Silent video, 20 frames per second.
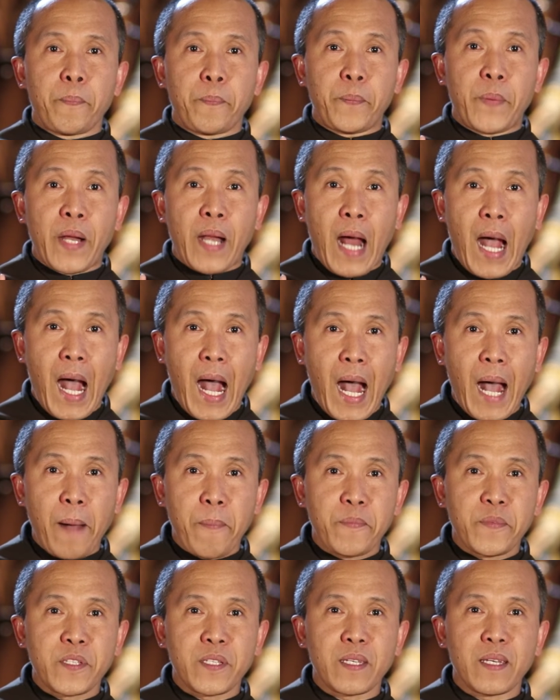
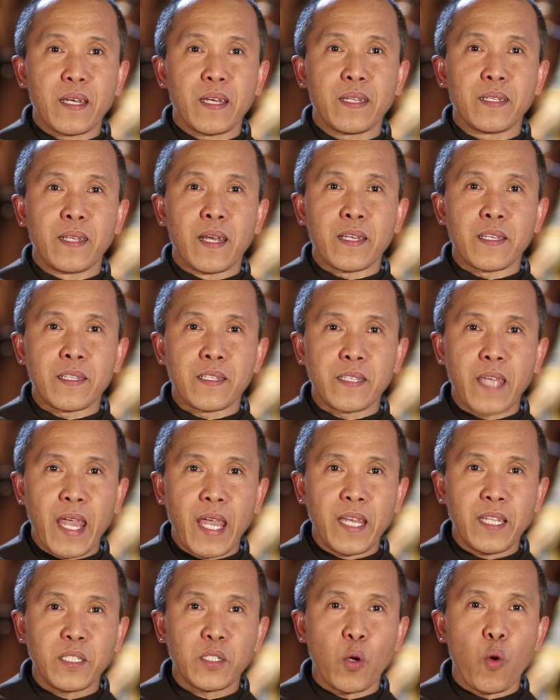Perhaps the
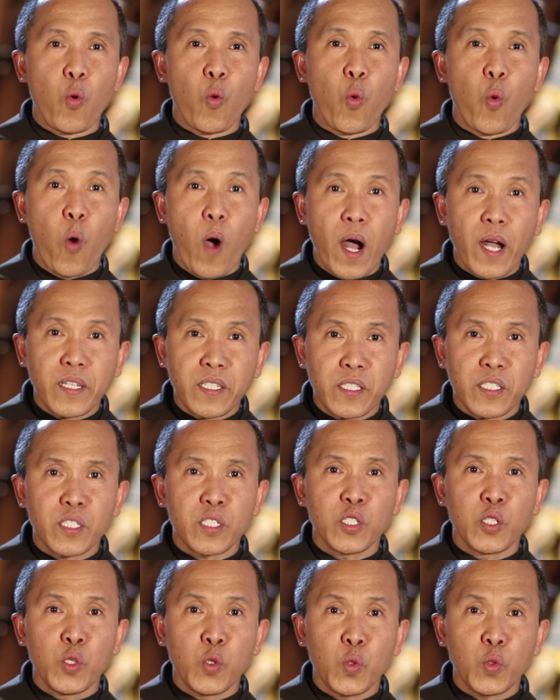saint
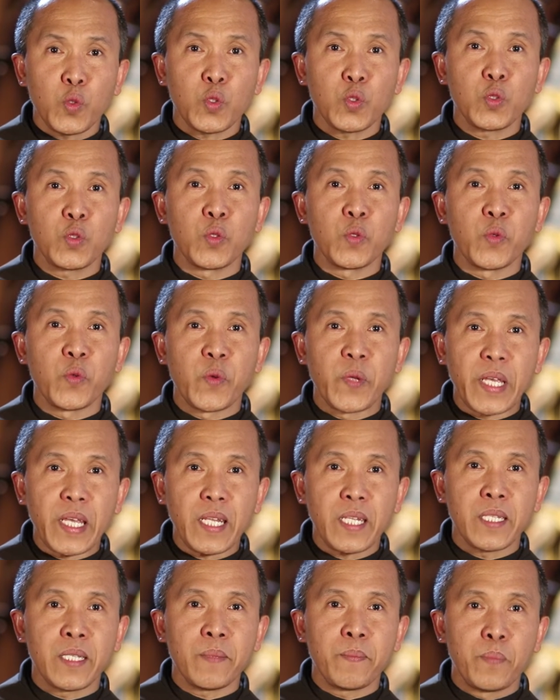wants you to
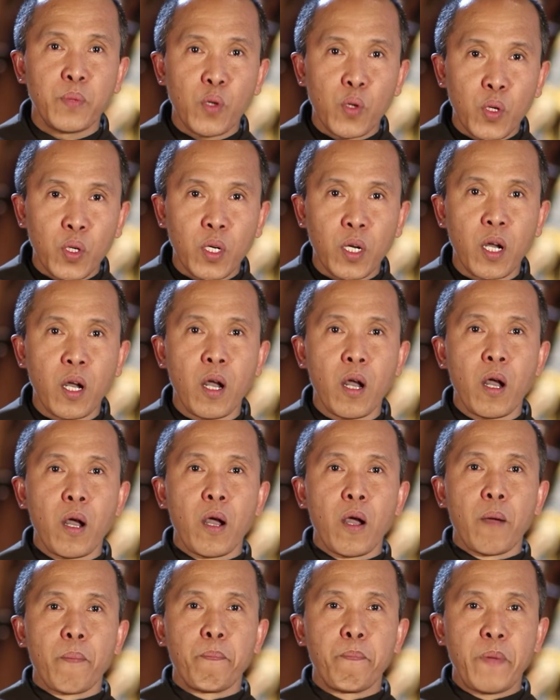read the book
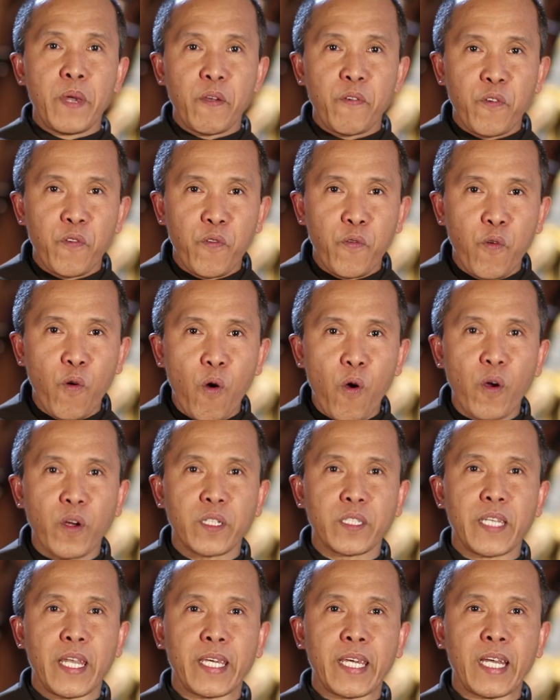before
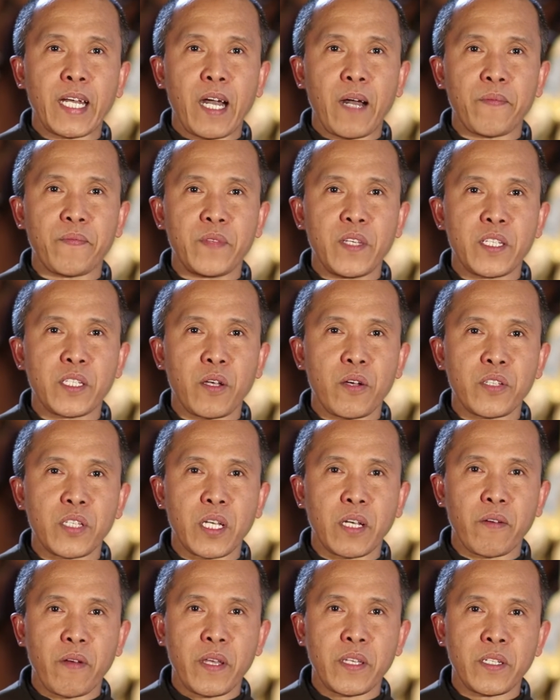taking up this
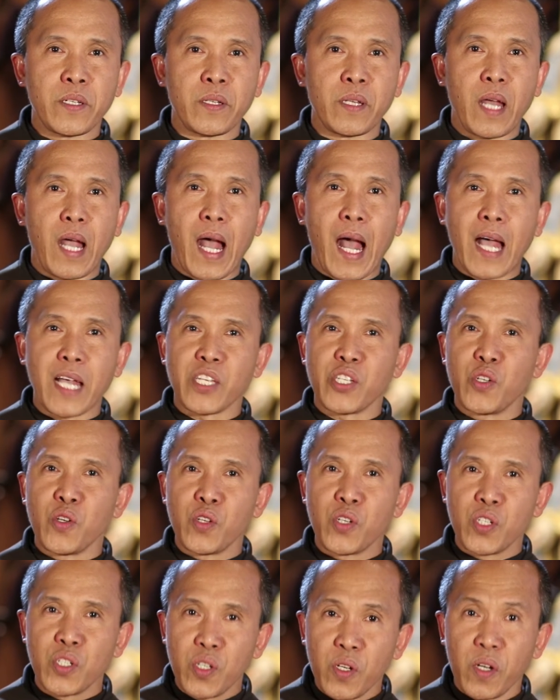consecration, as you
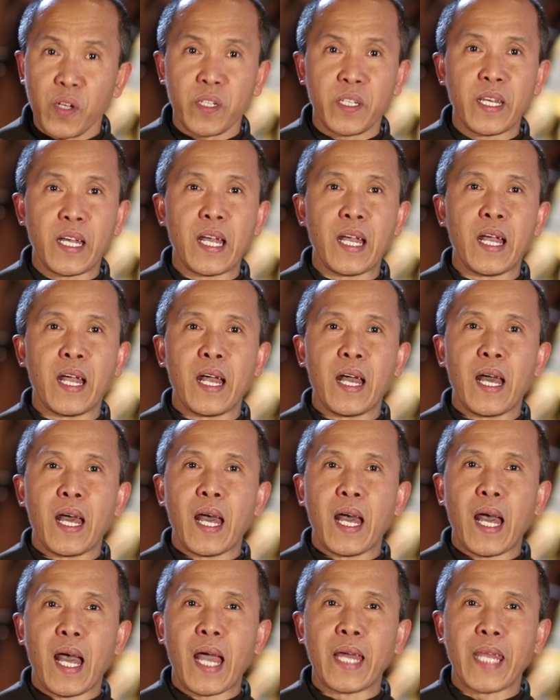should,
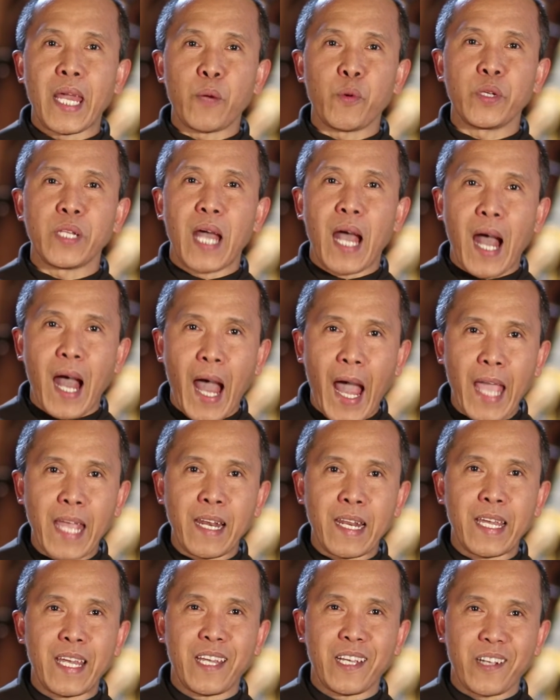and I would
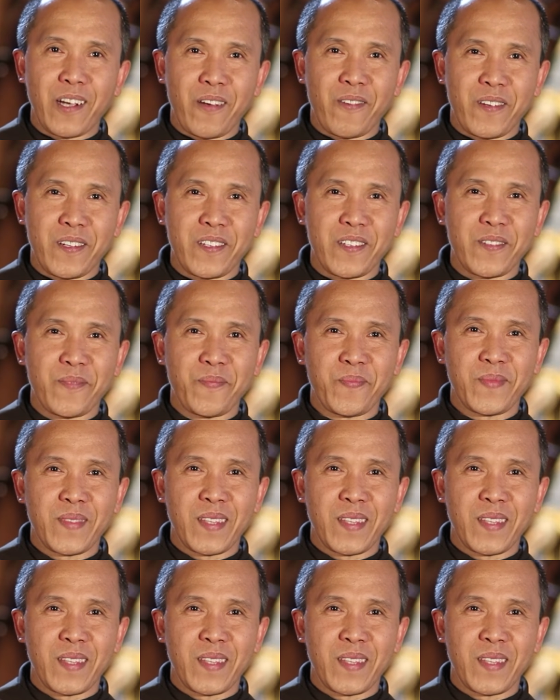highly encourage.